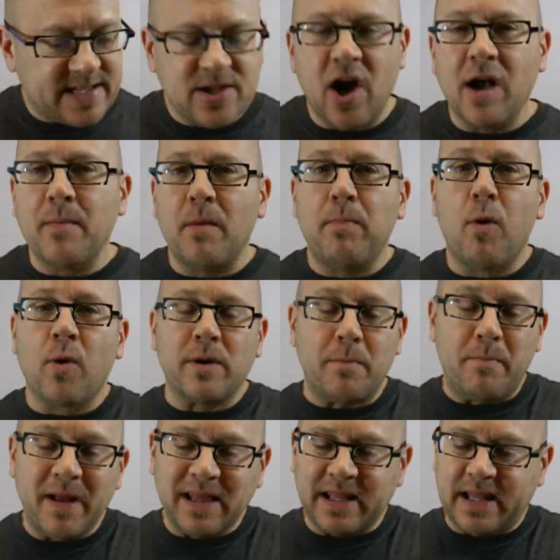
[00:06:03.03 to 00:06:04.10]
It talk about
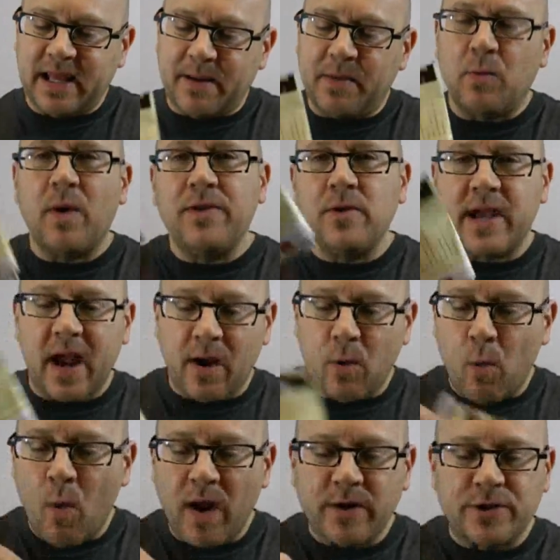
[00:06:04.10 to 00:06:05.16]
portability. I mean, whether you carry
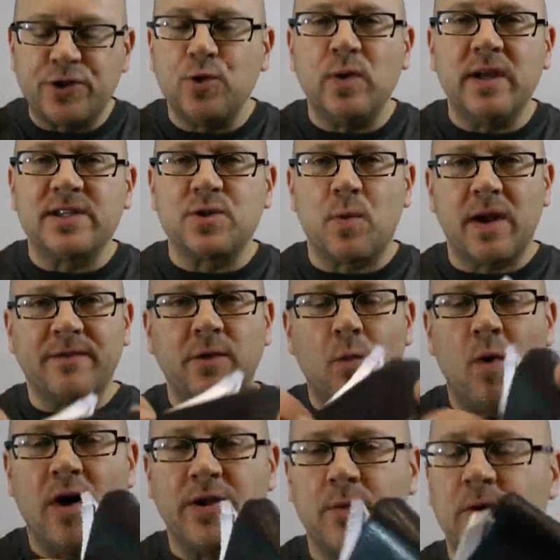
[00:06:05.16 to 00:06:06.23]
1 or 2 lists or whatever you
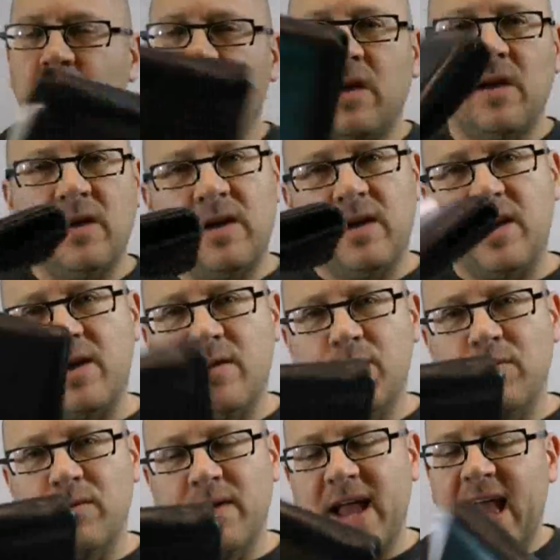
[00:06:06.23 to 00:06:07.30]
want,
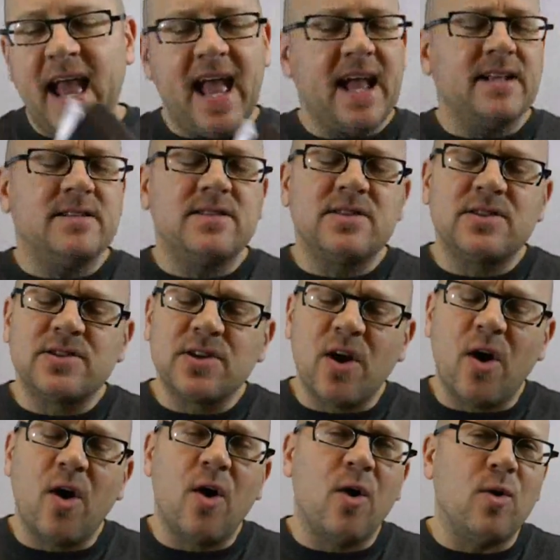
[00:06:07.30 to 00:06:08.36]
and
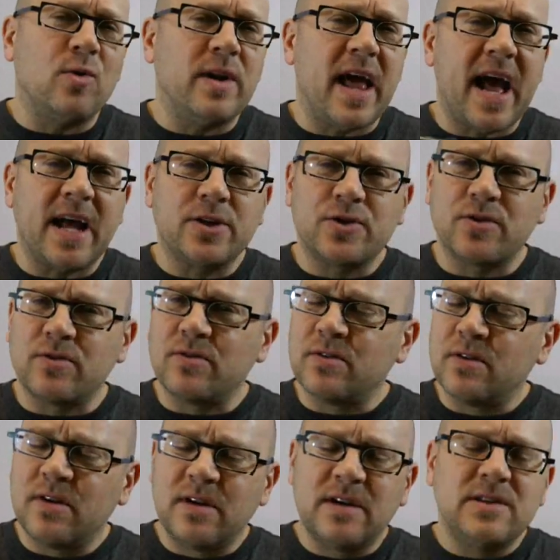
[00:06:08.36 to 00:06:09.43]
so natural,
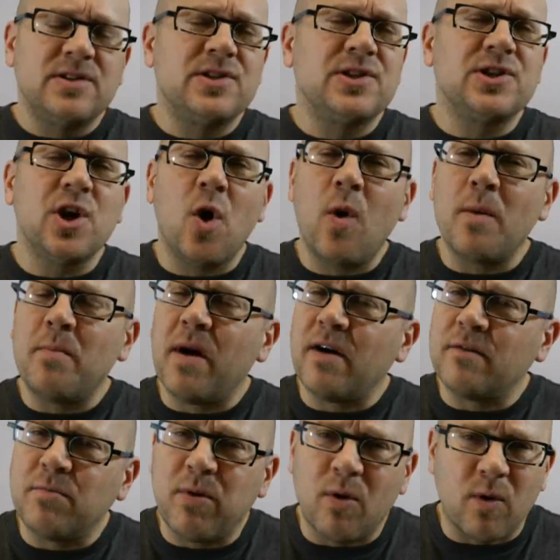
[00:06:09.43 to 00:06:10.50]
so
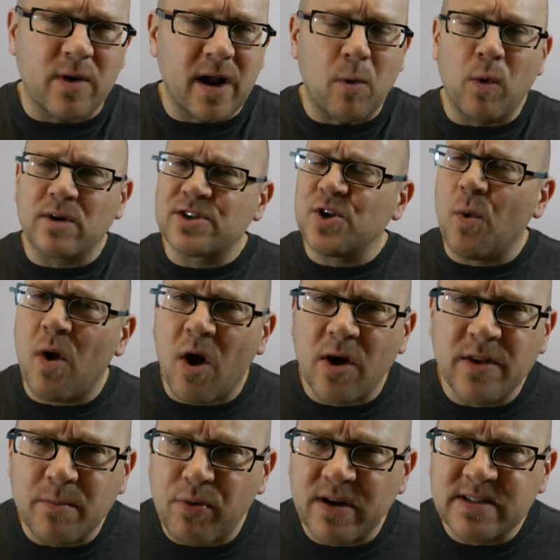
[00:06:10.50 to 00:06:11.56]
above board. I work so
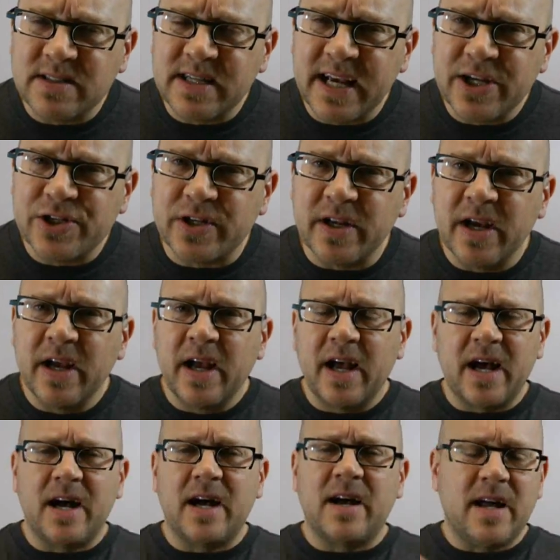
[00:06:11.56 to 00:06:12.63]
hard on the presentation
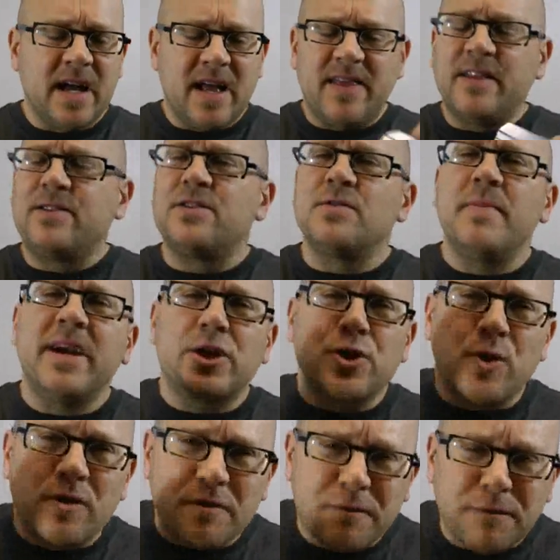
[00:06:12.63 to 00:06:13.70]
to make
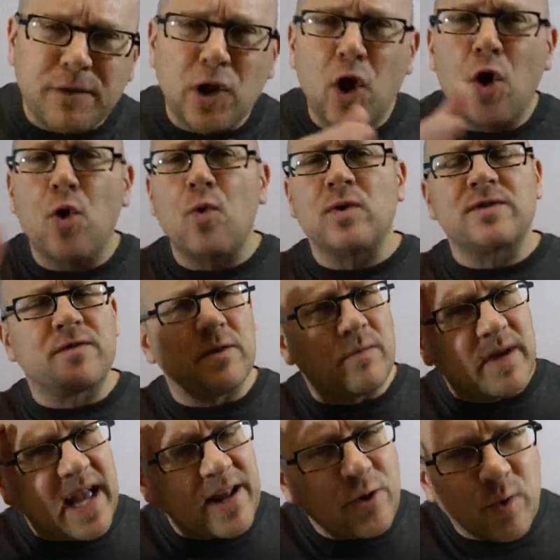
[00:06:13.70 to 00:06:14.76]
sure it flows from
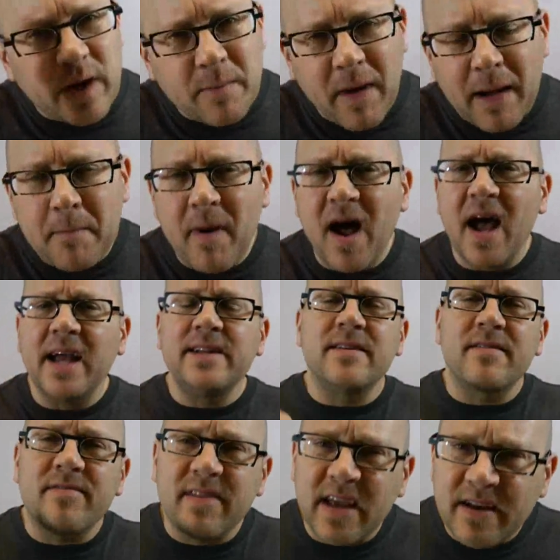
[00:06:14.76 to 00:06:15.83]
can you read my mind to
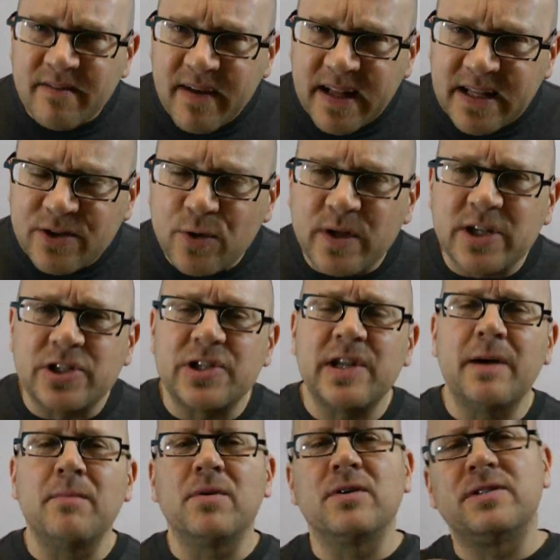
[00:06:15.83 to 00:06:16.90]
think of any two-digit
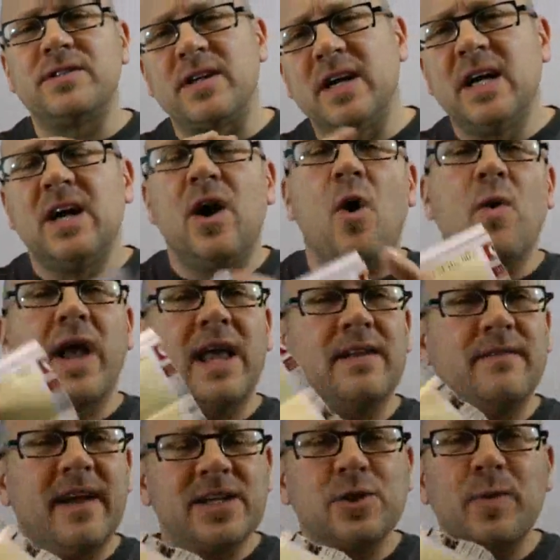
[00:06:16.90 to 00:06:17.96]
number to, okay, and
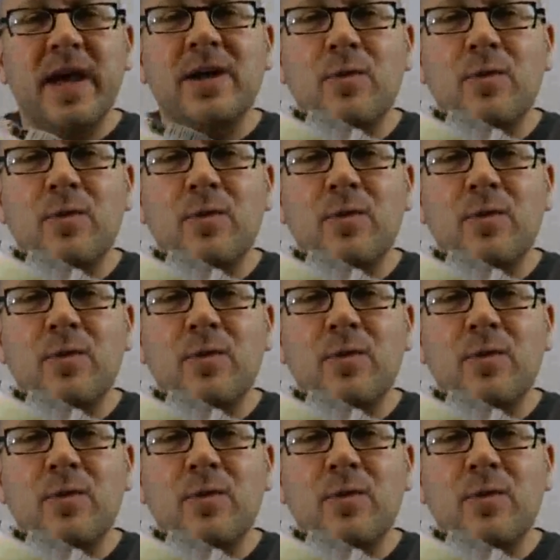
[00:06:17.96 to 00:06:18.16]
eventually we